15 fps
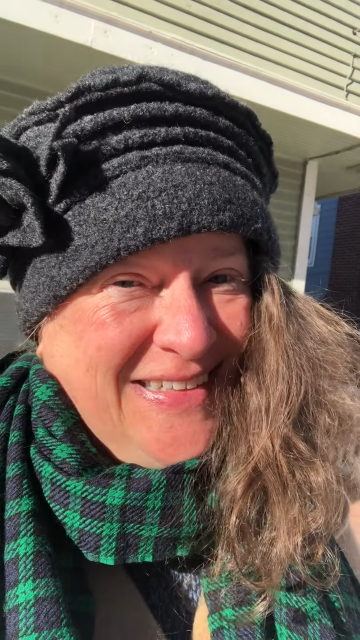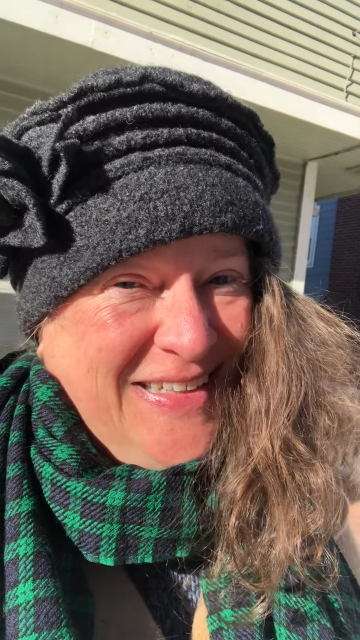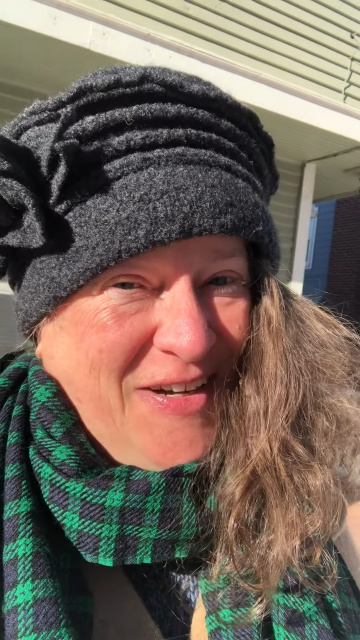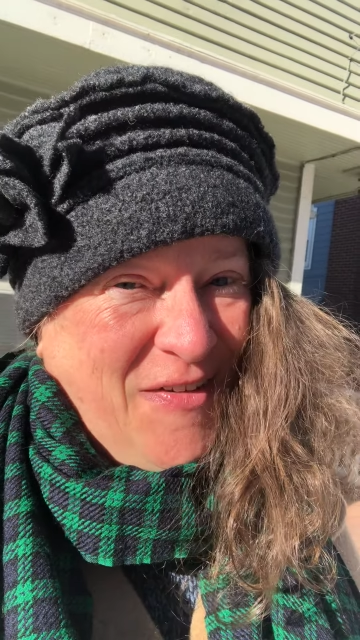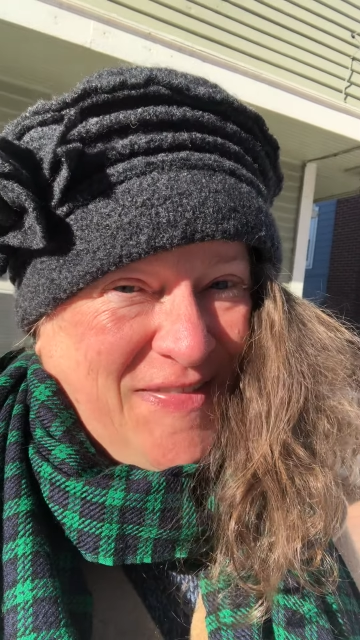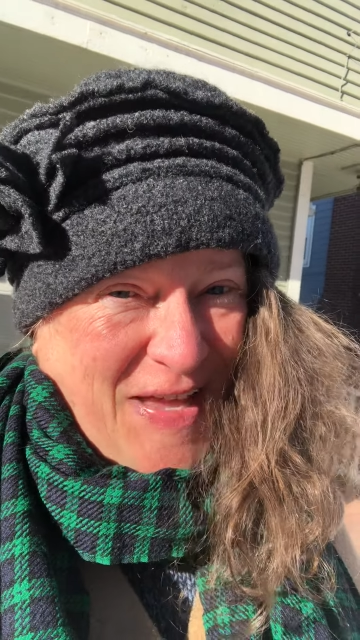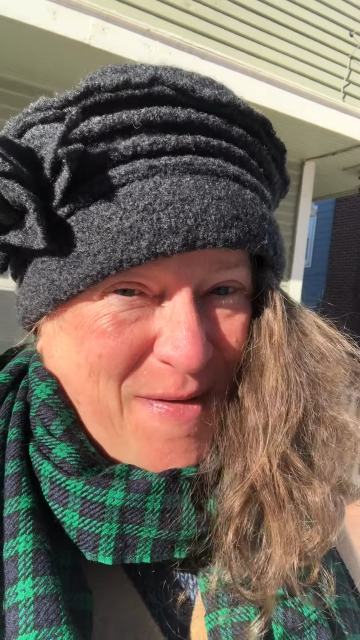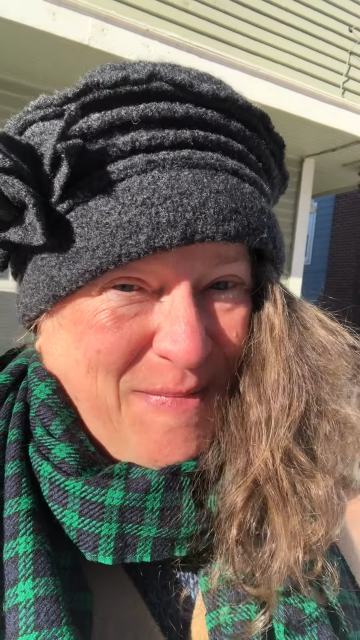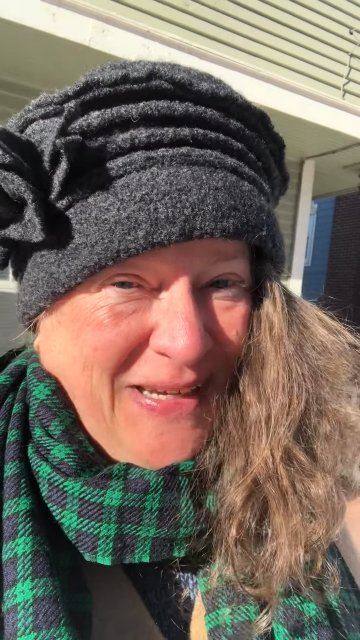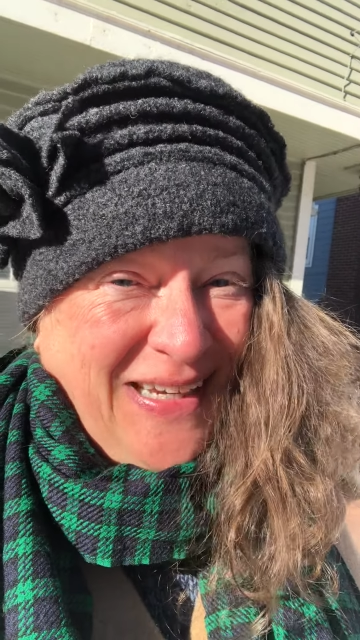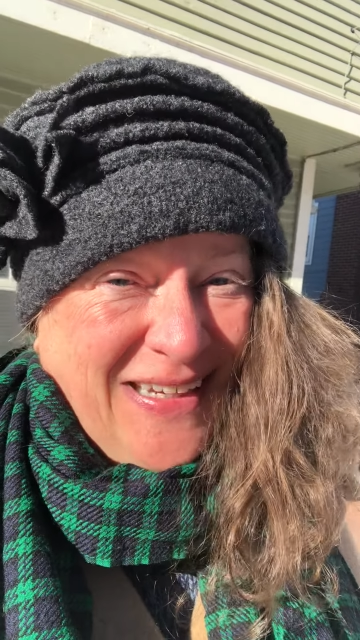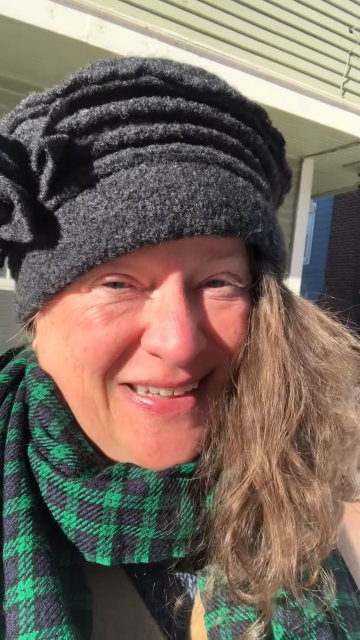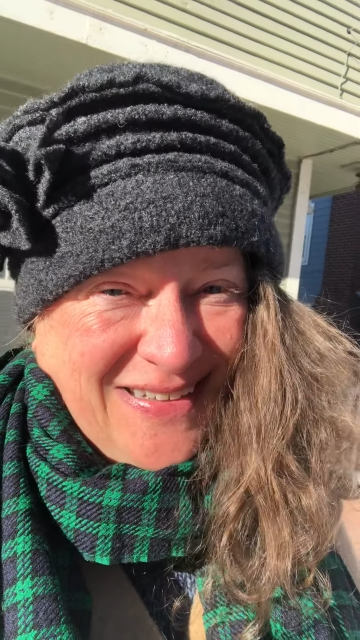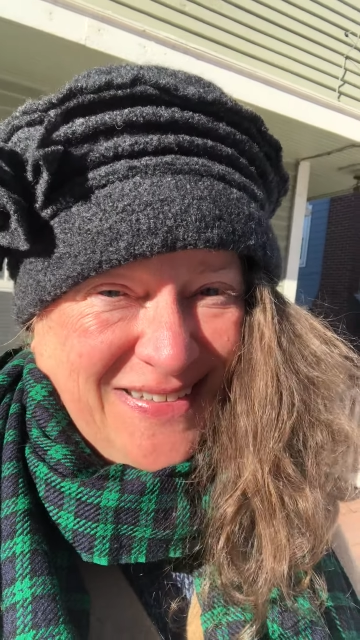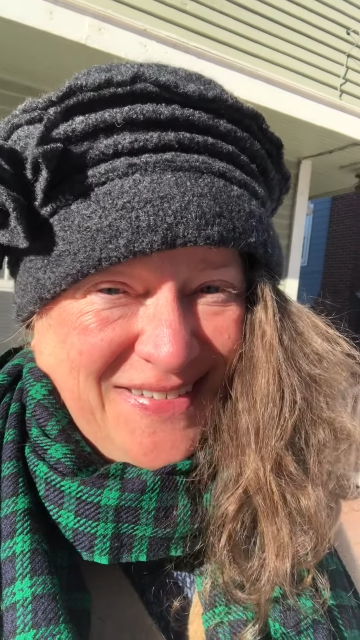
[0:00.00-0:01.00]
You know what that
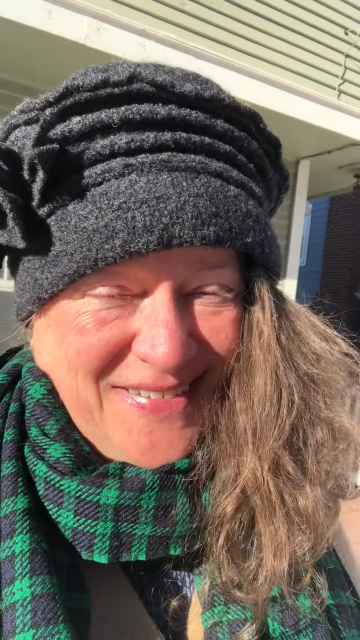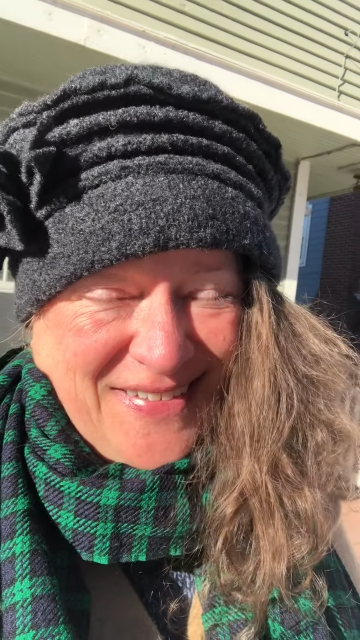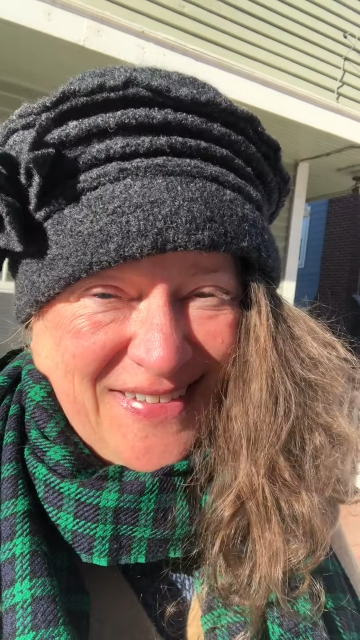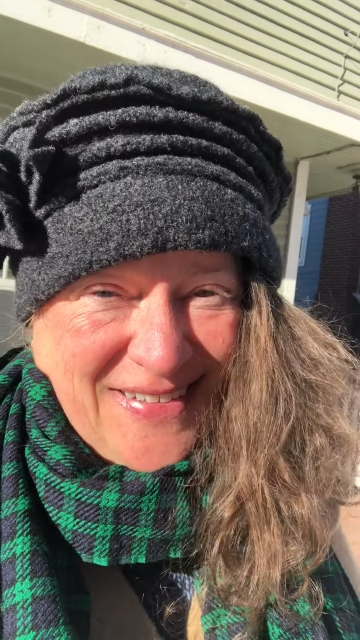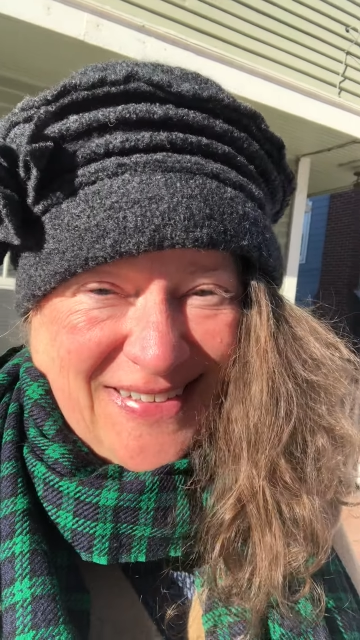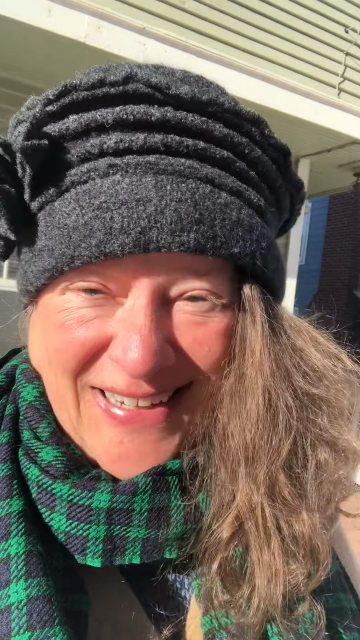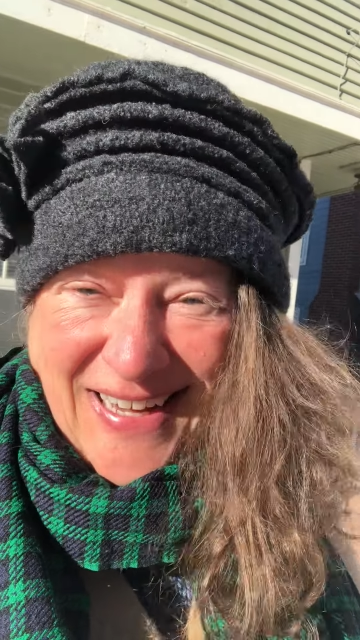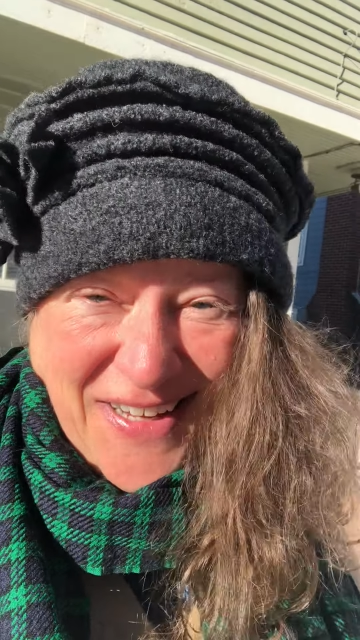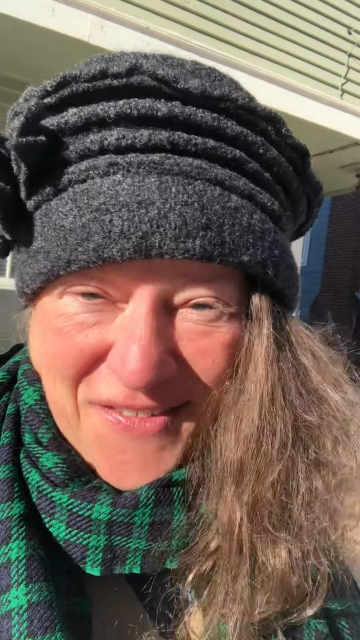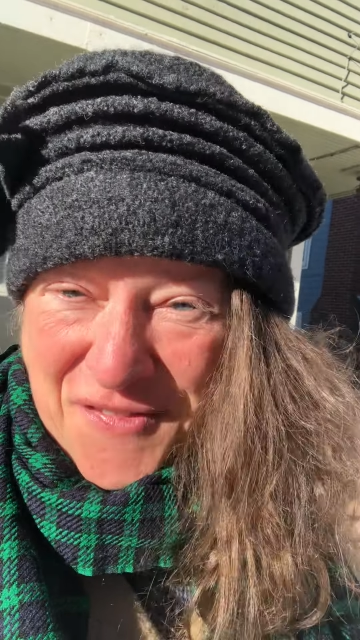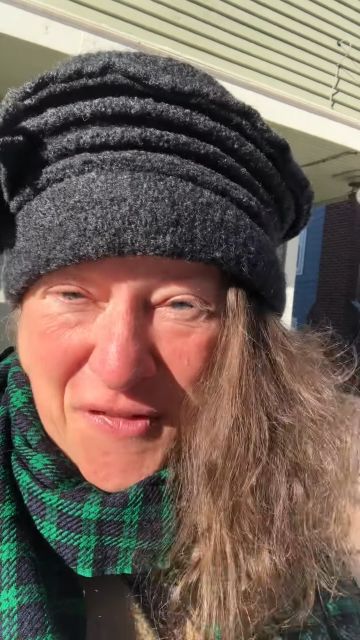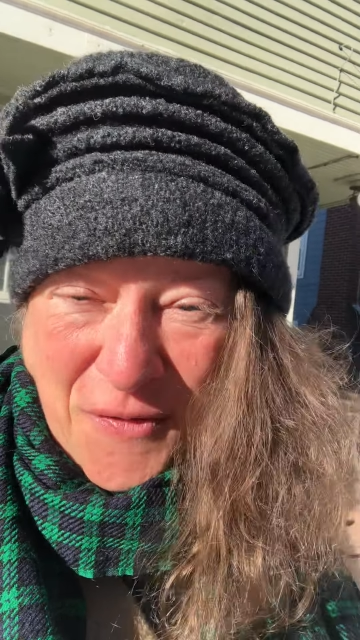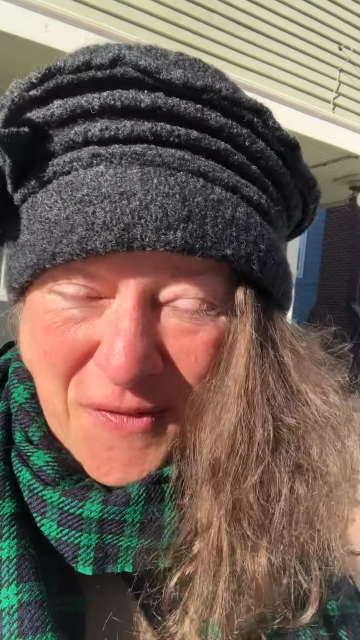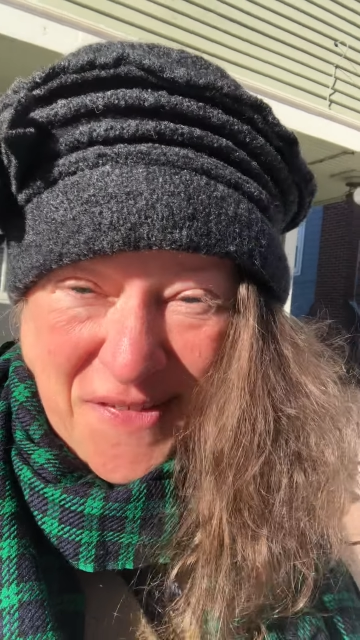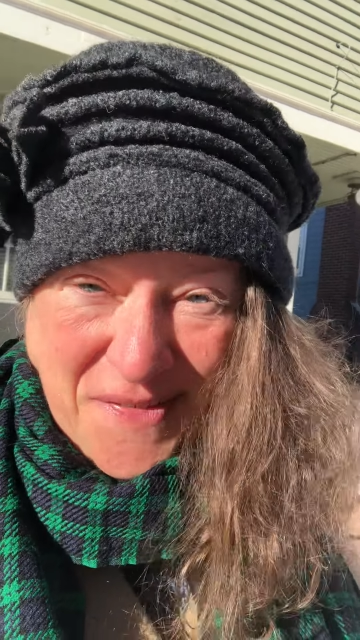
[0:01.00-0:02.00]
means?
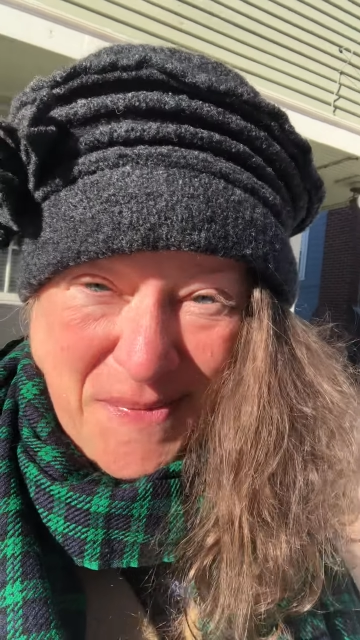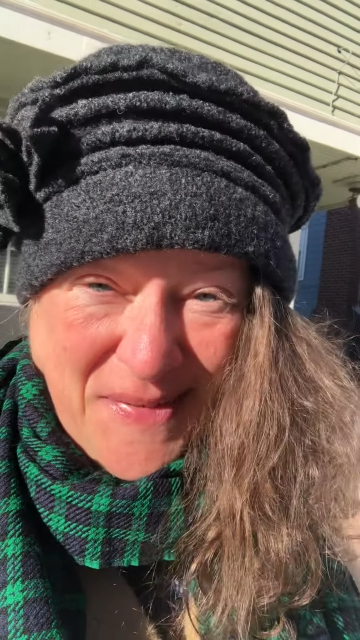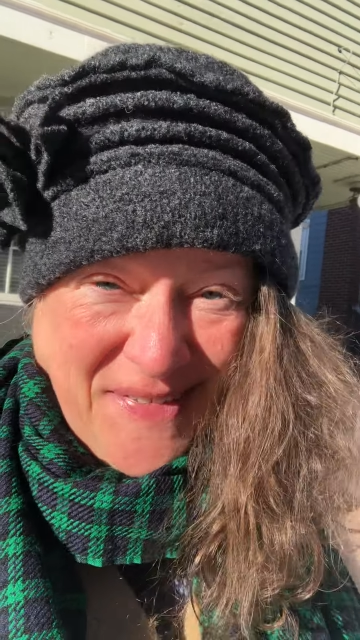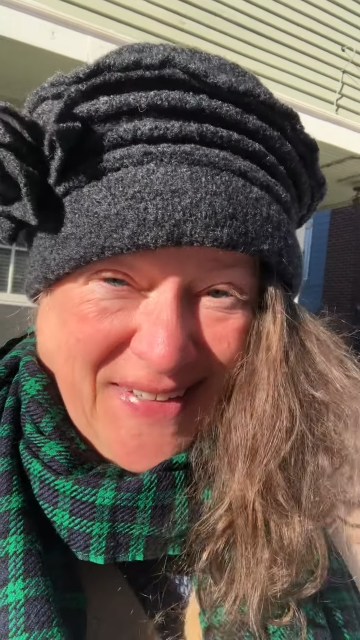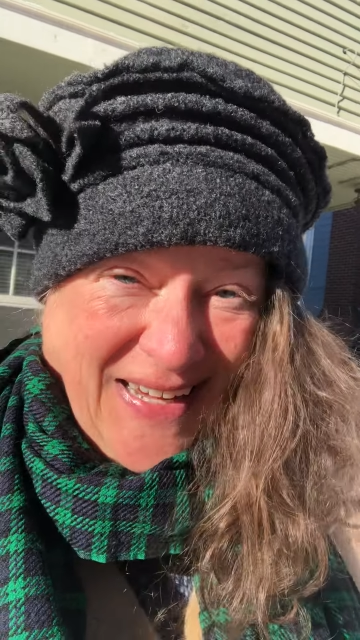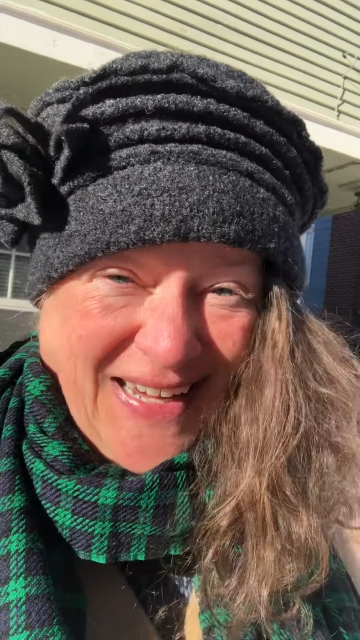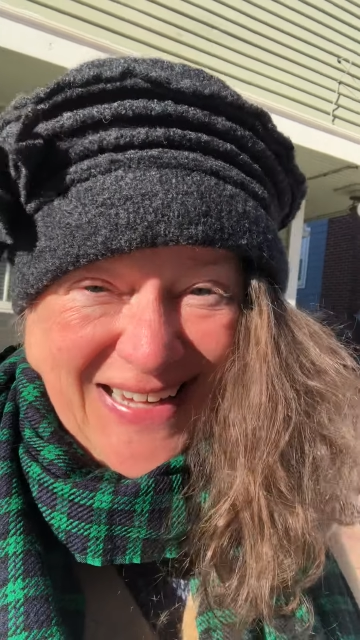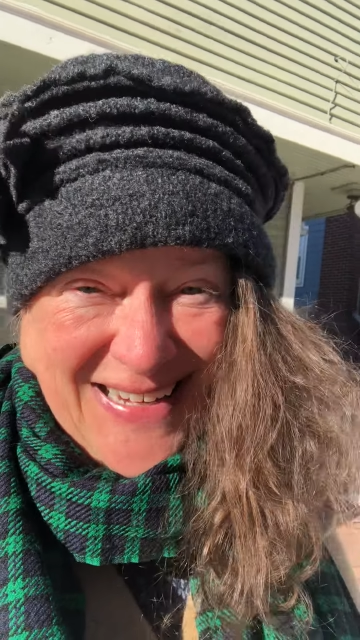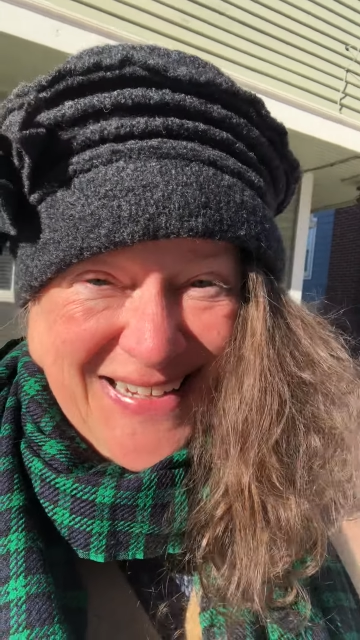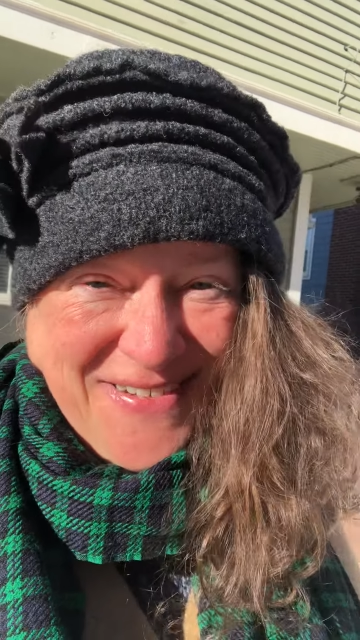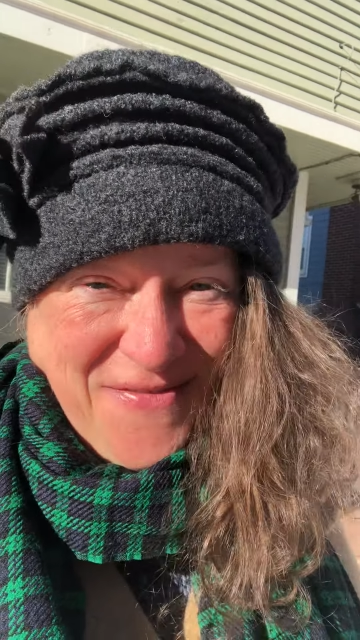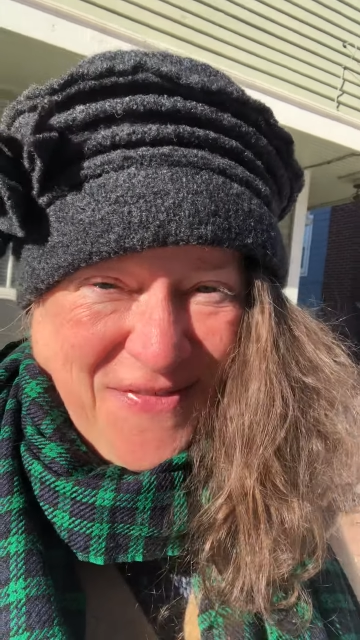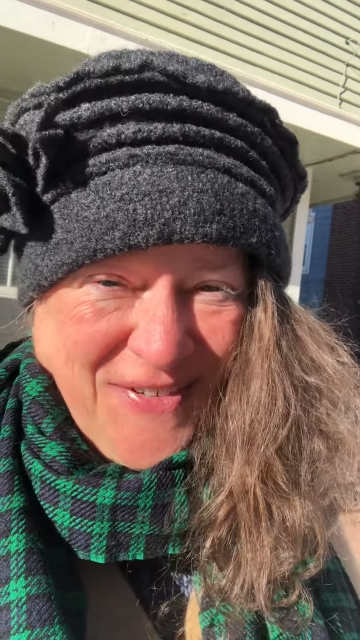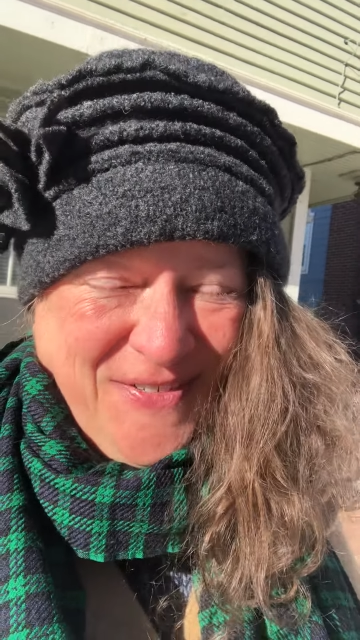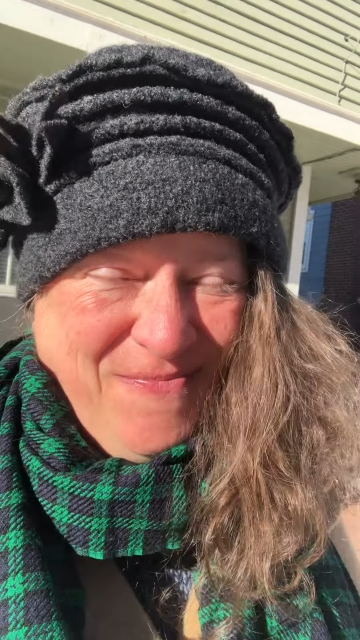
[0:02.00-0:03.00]
It's Christmas
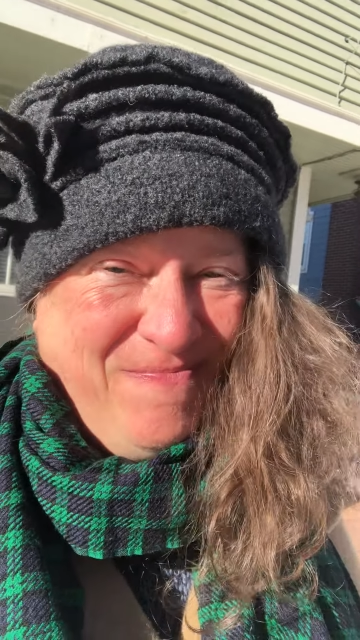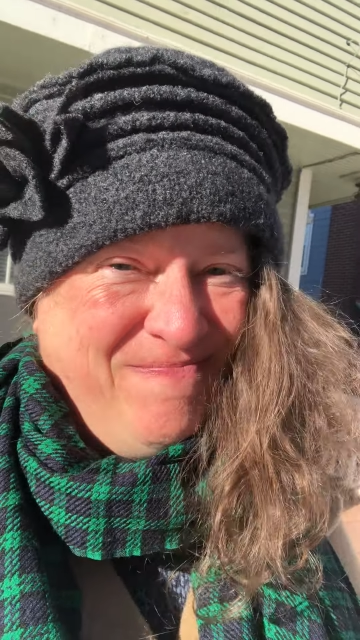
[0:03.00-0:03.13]
Eve.